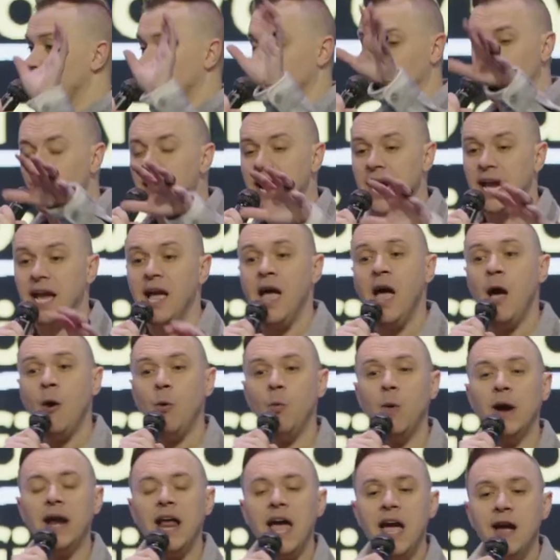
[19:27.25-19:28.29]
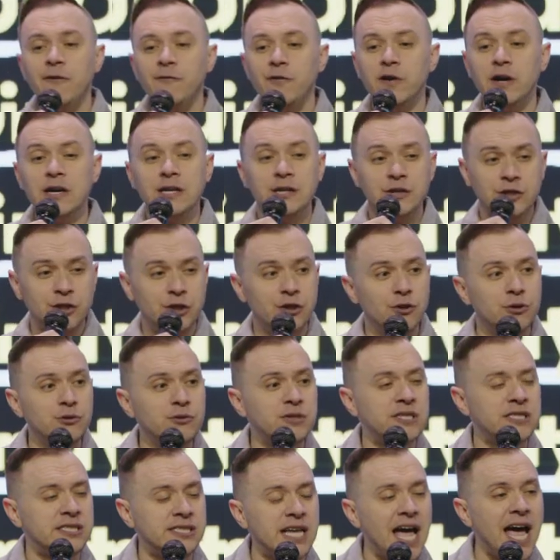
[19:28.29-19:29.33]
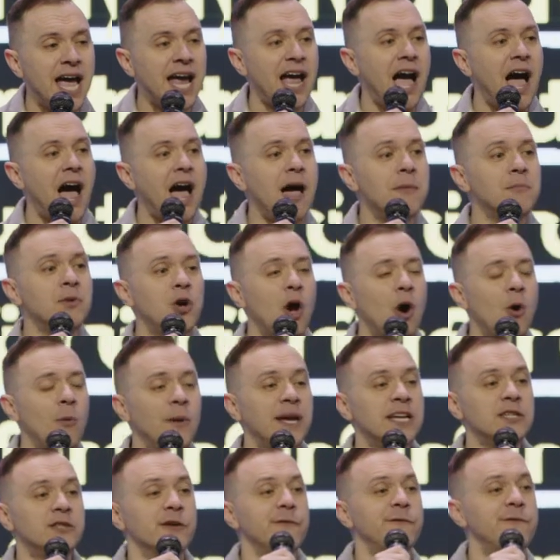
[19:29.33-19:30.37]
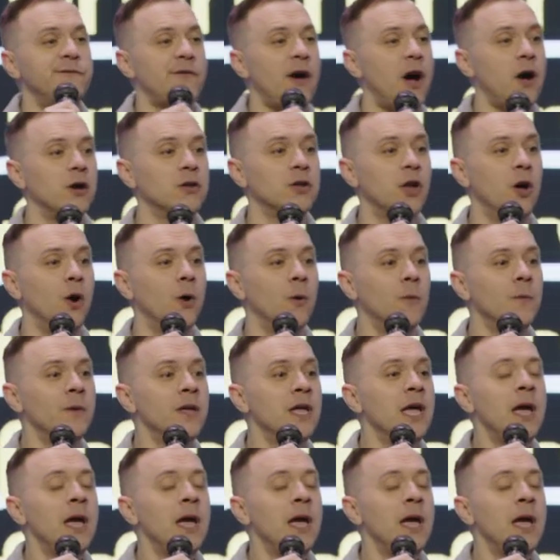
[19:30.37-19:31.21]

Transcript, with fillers: Great. Whatever you say, I'm going to follow